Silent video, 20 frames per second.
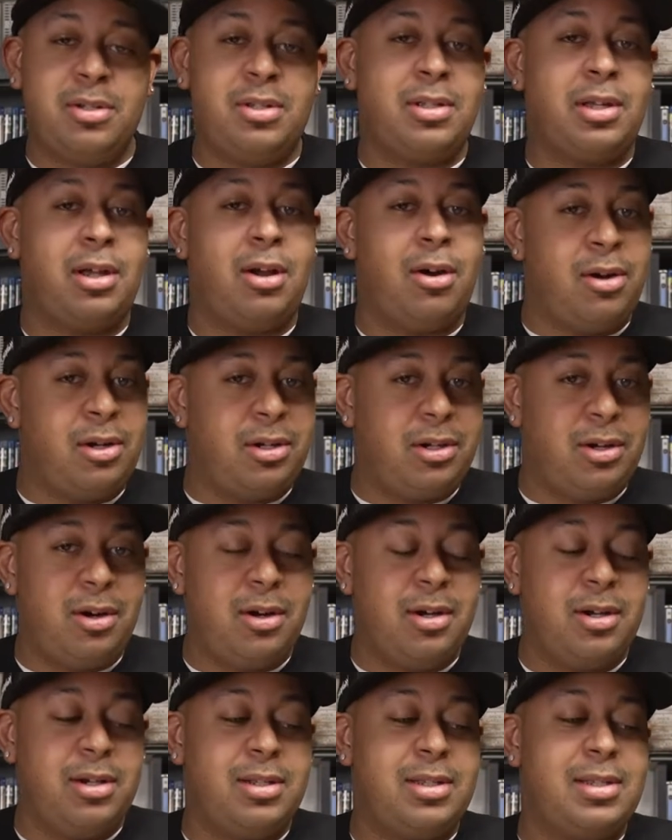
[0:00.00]
There's art
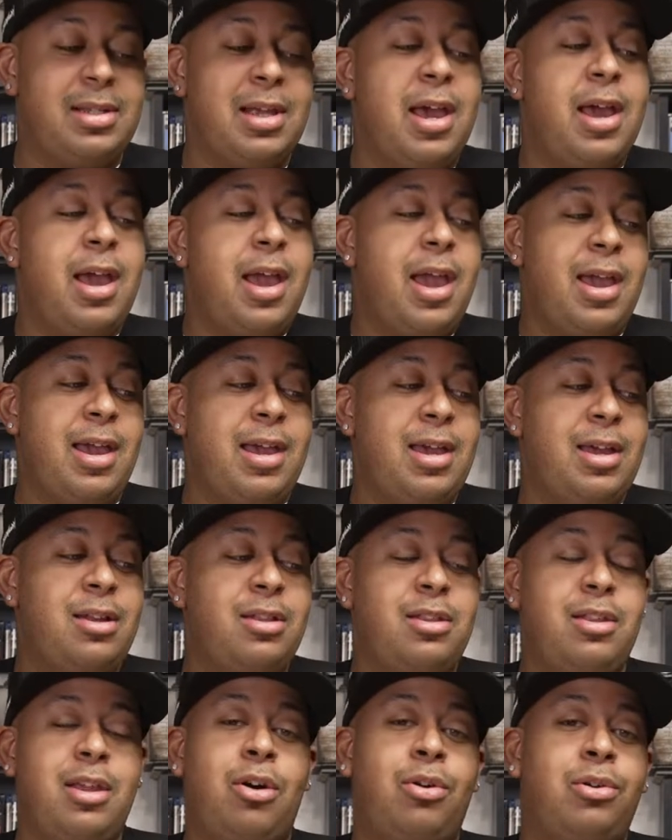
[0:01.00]
cards, and
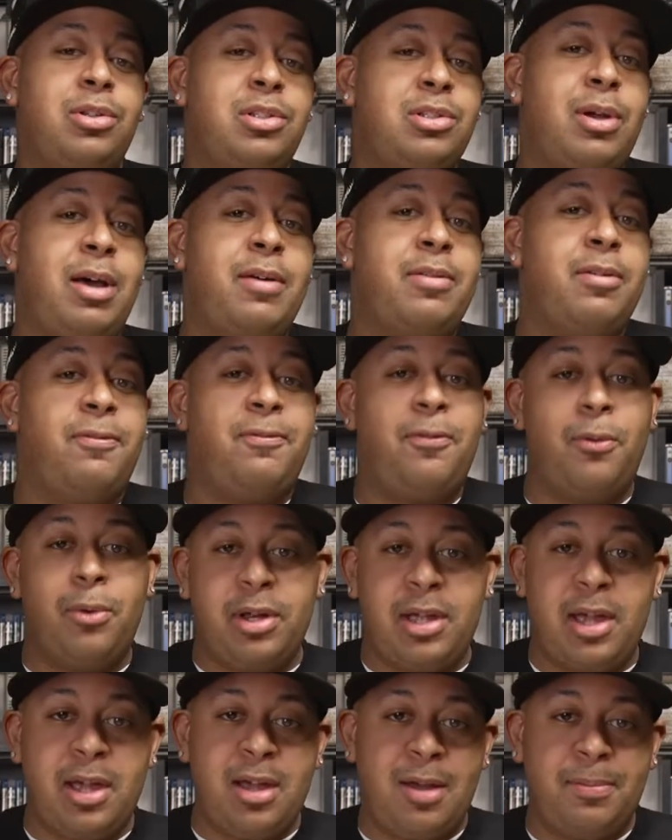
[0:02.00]
they also have the
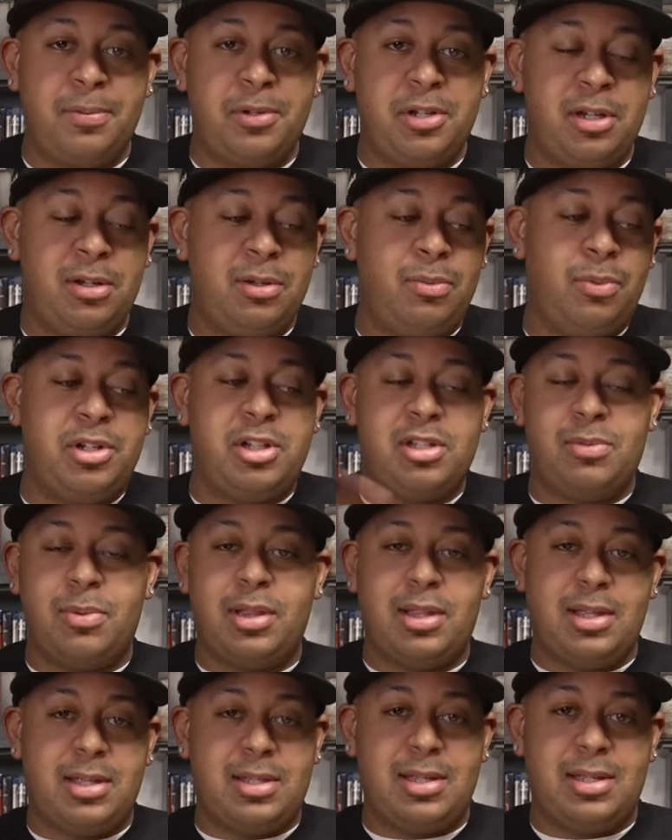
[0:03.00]
4K option, which is what
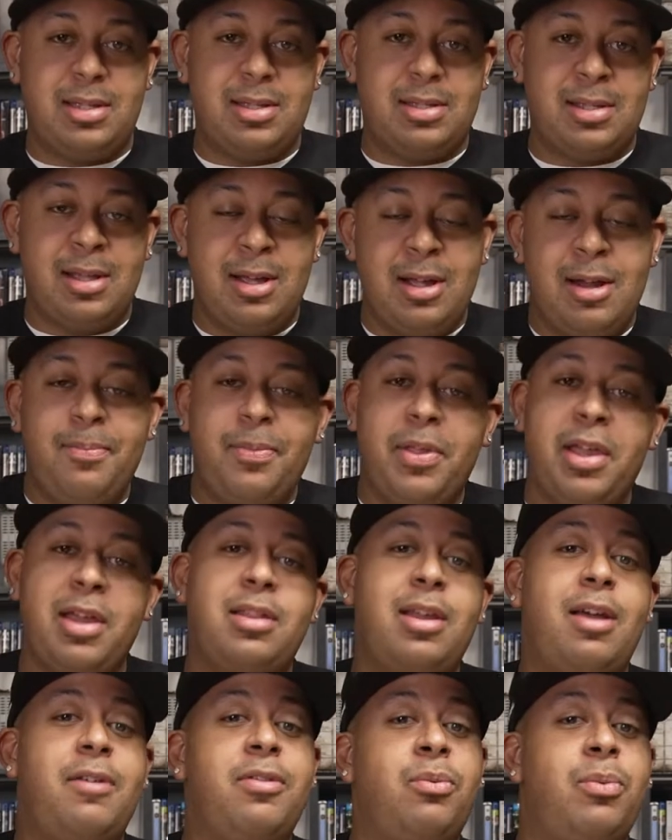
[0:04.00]
this is, and
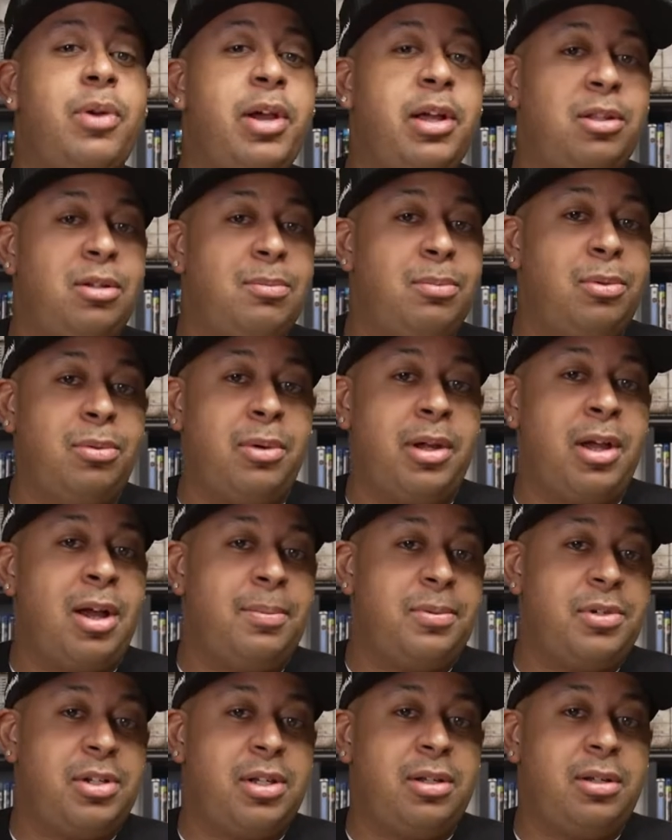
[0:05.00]
they have the regular Blu-ray
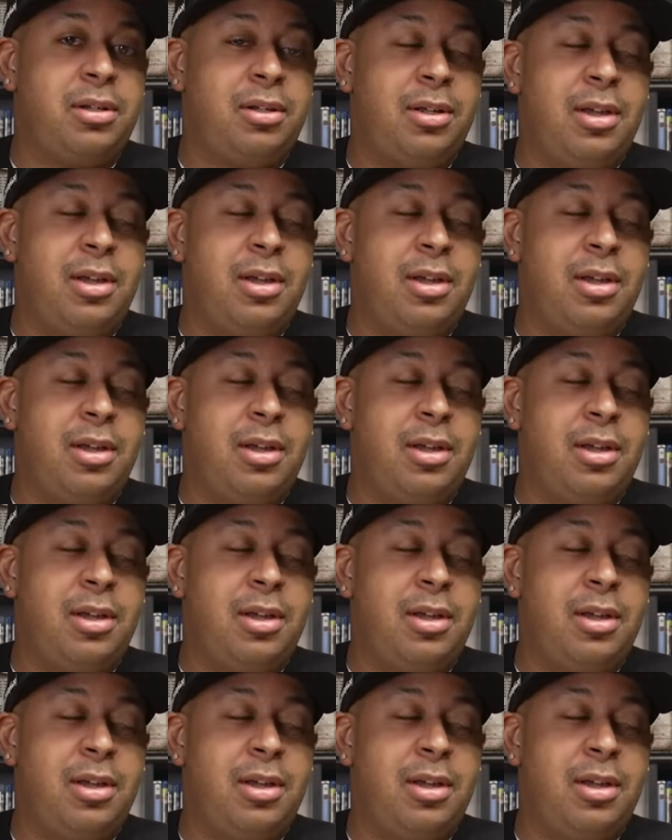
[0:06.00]
option.